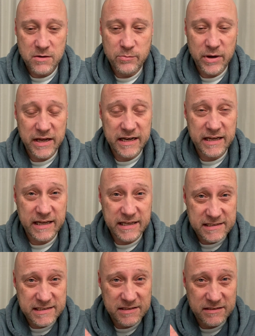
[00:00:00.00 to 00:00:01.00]
But
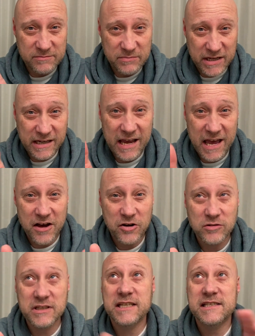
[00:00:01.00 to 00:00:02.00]
it's being
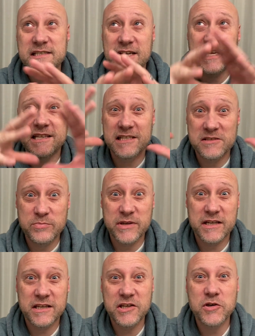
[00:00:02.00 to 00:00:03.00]
held inside this
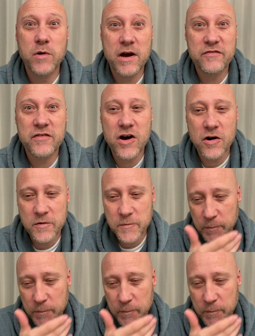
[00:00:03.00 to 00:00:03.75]
big UFO.